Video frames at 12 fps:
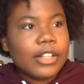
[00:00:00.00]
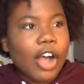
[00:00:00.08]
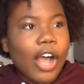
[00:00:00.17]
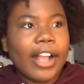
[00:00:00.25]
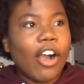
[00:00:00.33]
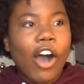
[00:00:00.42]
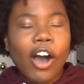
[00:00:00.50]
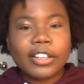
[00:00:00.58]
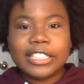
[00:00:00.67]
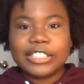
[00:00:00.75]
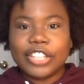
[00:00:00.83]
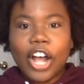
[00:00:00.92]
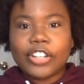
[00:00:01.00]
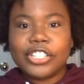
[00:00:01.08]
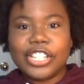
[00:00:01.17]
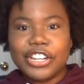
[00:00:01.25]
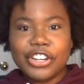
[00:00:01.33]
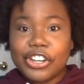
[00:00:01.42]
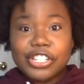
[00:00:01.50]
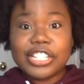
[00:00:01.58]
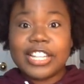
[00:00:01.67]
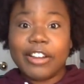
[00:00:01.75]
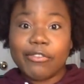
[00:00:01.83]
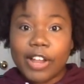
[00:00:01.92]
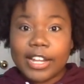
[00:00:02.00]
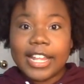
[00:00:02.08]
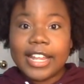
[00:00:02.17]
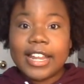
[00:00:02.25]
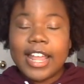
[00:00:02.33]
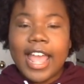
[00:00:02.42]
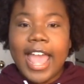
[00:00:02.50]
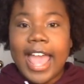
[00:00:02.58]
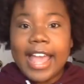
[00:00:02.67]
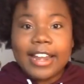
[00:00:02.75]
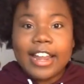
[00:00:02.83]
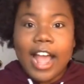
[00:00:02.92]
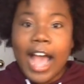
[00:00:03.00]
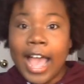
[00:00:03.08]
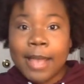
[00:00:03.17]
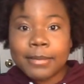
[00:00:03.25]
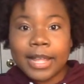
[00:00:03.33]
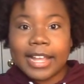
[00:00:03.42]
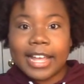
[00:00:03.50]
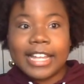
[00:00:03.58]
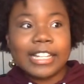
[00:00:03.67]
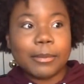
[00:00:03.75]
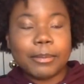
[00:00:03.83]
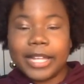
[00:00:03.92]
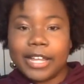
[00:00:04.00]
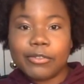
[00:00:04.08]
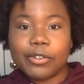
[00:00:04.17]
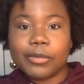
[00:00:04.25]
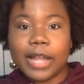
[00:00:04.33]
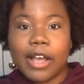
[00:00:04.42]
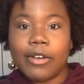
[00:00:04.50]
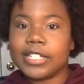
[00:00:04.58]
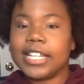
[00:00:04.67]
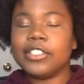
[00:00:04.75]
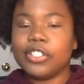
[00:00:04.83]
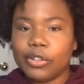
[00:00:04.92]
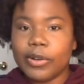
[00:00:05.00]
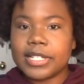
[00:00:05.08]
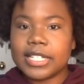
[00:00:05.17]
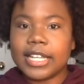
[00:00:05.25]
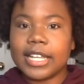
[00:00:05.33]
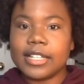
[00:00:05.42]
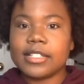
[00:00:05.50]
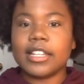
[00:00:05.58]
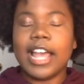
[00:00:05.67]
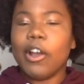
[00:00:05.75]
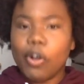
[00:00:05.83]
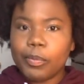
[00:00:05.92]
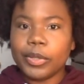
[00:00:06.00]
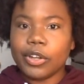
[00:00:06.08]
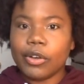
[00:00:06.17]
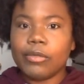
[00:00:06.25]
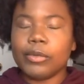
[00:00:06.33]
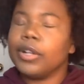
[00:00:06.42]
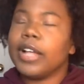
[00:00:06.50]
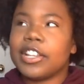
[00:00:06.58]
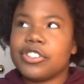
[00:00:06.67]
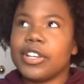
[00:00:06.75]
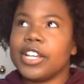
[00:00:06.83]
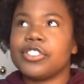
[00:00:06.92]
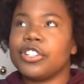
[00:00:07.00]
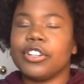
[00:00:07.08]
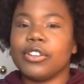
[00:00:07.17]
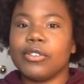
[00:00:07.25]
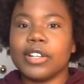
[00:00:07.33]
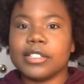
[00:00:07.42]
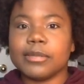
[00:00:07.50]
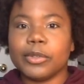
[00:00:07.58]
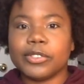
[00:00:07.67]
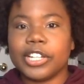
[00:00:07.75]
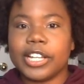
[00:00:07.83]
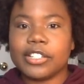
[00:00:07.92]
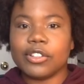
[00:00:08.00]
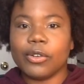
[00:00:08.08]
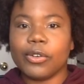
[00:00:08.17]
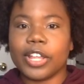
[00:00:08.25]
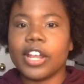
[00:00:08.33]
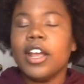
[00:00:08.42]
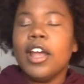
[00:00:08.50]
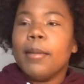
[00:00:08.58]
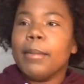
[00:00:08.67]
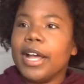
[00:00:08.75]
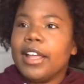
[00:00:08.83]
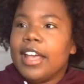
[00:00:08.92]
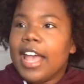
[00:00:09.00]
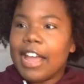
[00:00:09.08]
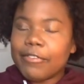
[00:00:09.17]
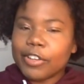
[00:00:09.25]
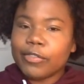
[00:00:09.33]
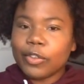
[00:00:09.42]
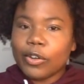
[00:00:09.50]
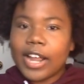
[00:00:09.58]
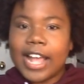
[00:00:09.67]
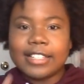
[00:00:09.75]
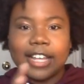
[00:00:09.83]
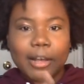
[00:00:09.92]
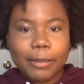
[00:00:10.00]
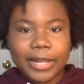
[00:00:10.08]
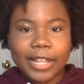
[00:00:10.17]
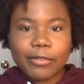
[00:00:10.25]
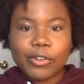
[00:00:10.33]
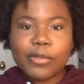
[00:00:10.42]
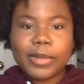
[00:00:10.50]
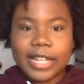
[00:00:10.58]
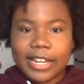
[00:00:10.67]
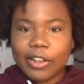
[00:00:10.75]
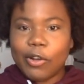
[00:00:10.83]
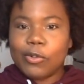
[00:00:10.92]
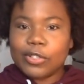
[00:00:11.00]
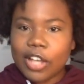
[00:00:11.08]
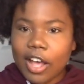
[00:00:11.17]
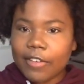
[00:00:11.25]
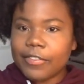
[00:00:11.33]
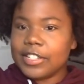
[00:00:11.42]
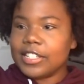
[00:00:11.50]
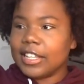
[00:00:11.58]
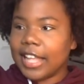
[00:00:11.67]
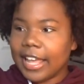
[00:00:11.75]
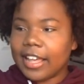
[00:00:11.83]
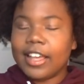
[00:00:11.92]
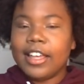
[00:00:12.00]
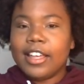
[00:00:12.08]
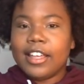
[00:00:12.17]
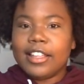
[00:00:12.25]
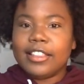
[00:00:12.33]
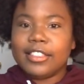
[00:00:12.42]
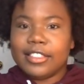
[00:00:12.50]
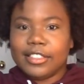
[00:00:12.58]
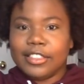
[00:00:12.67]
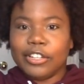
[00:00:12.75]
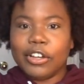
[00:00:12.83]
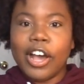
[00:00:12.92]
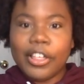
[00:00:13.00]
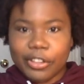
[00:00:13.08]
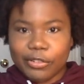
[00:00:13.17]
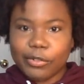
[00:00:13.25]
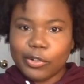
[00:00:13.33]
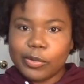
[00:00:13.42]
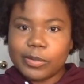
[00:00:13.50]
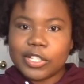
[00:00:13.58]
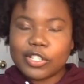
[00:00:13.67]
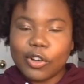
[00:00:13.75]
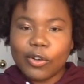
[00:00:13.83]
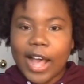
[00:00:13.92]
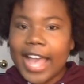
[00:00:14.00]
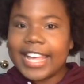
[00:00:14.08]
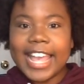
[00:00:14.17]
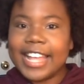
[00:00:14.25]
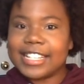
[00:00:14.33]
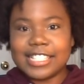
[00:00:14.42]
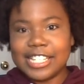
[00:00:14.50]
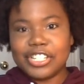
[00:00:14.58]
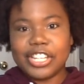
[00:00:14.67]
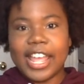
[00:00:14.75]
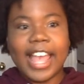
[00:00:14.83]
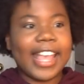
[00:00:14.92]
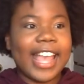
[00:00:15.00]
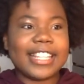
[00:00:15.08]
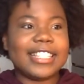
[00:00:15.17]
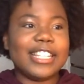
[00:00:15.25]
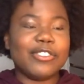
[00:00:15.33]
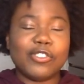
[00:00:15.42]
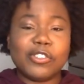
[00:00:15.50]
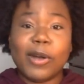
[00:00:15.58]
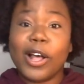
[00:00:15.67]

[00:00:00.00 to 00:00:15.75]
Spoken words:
Like, all these doctors and nurses, like, run in, and I'm, like, in the playroom now, because as you know at SickKids, I hope you know, well, actually, you guys shouldn't know, because most of your don't go there, but every floor has, like, a playroom, and then it goes off into, like, the other room. So I can't see Jay, I can't see his room.